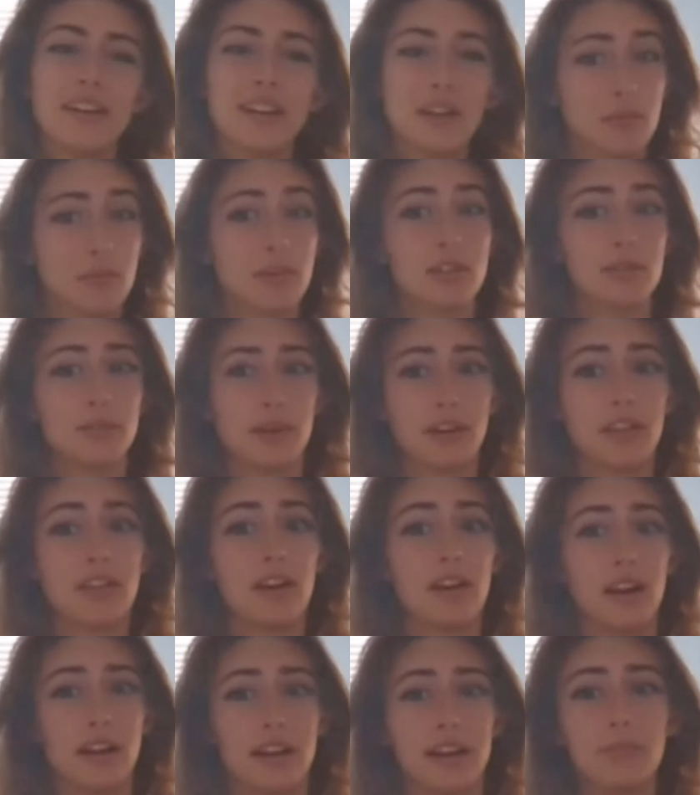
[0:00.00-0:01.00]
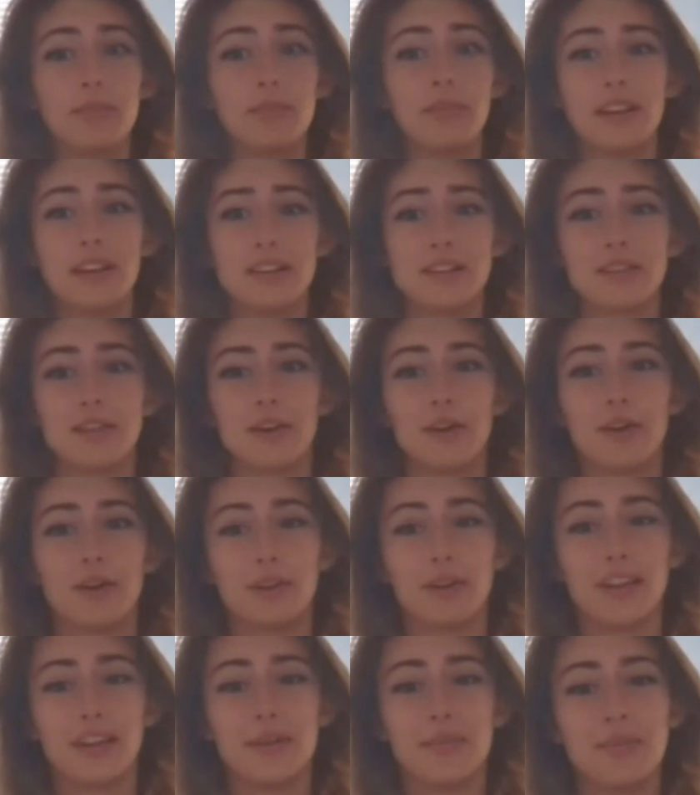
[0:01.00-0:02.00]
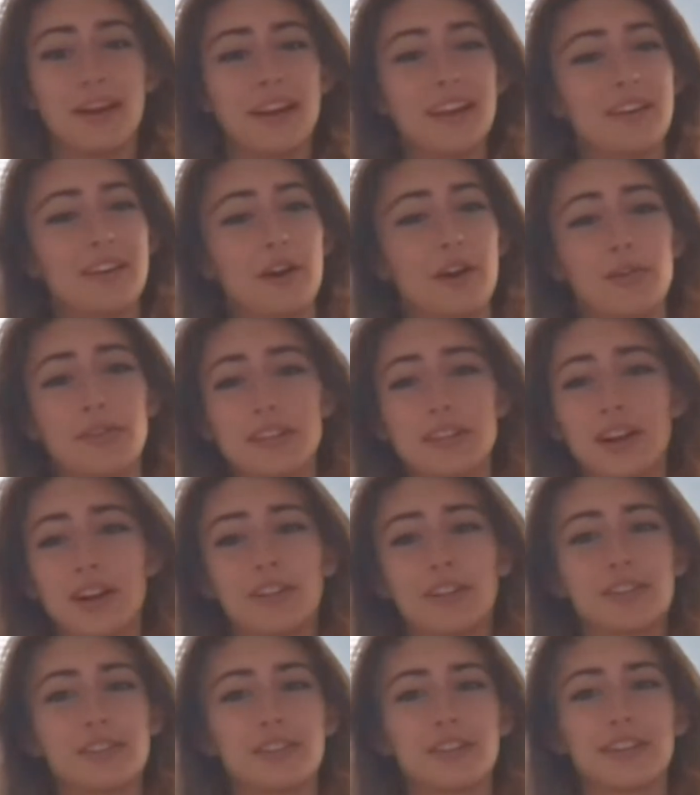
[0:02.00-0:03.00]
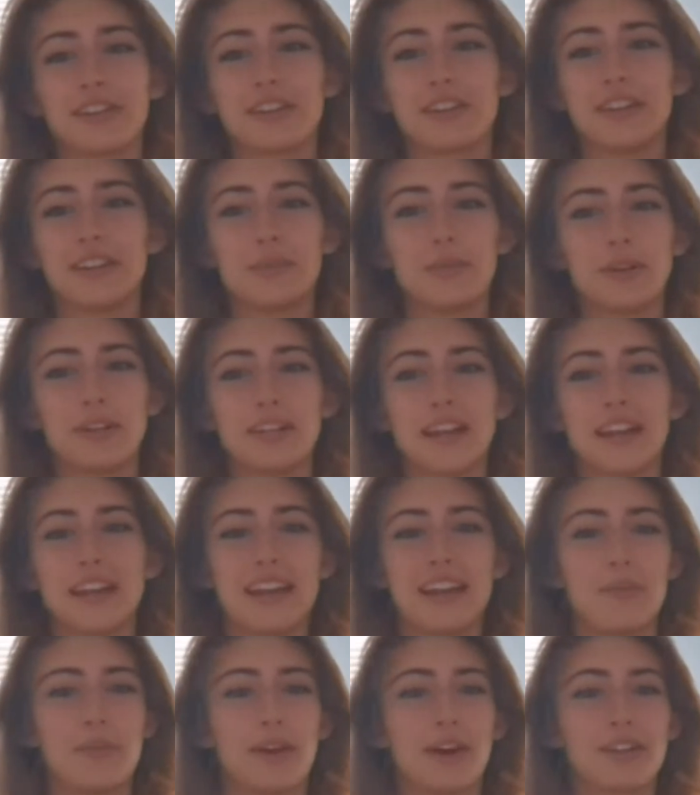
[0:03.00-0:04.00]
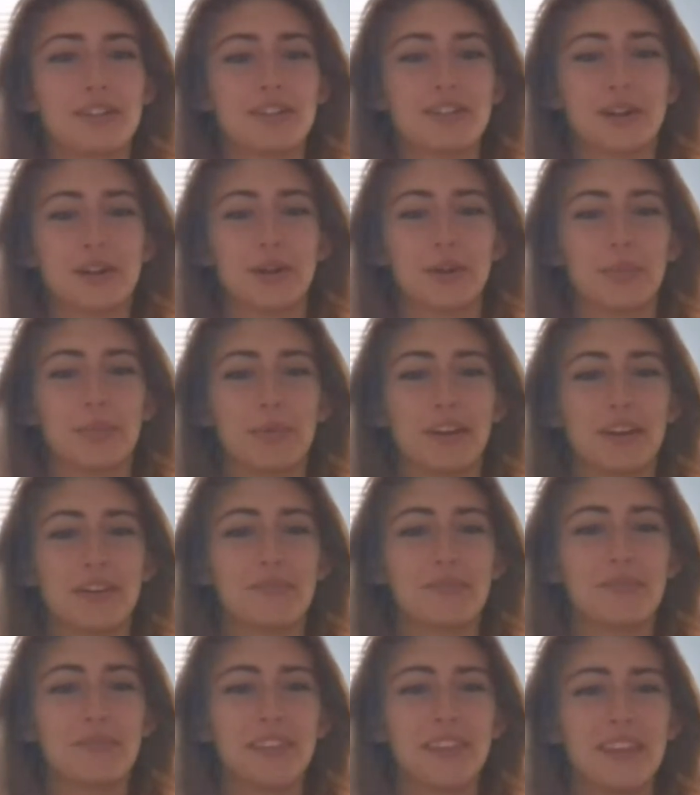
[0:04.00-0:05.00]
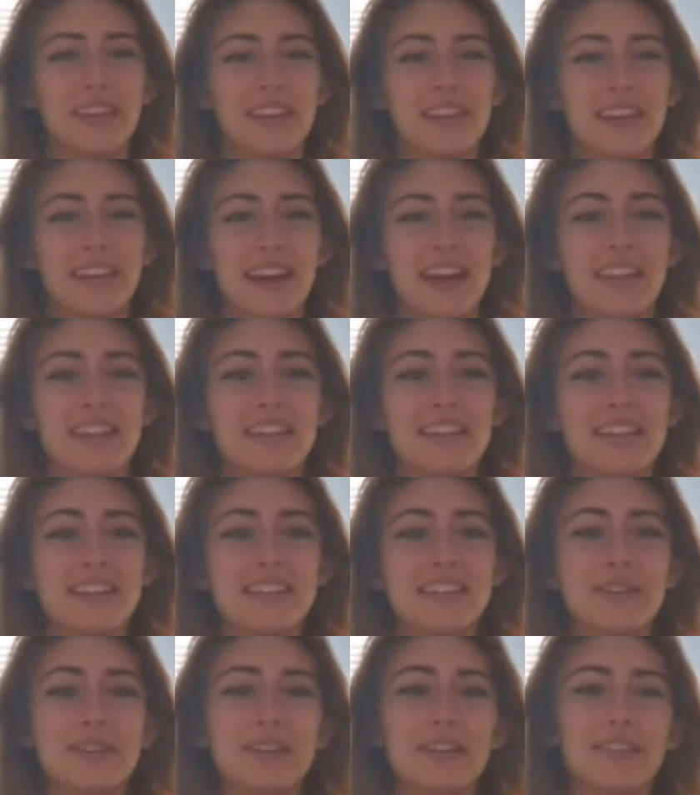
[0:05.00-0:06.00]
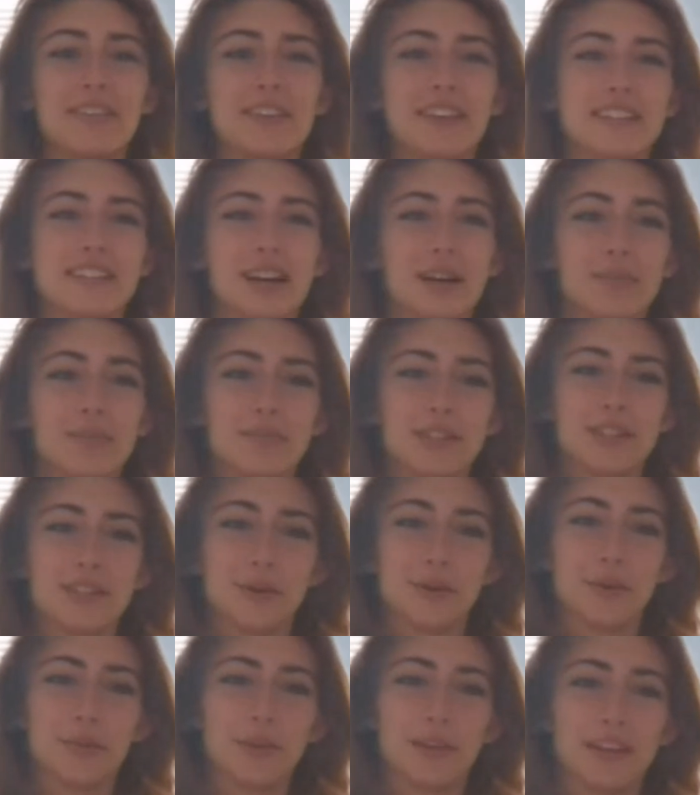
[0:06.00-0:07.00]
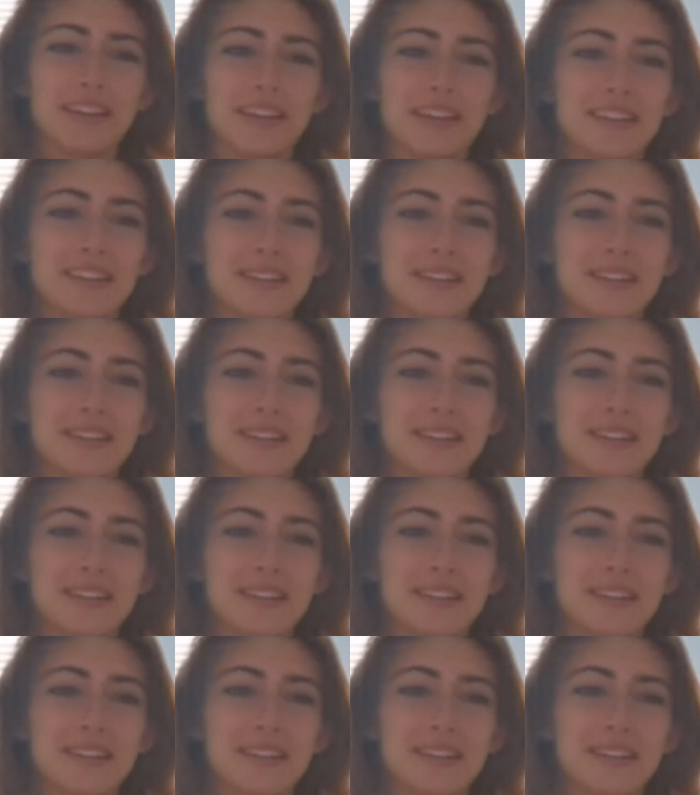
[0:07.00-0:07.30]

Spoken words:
much better than I am. So he might go into culinary one day. I'm not sure, but I think he's still leaving his options open.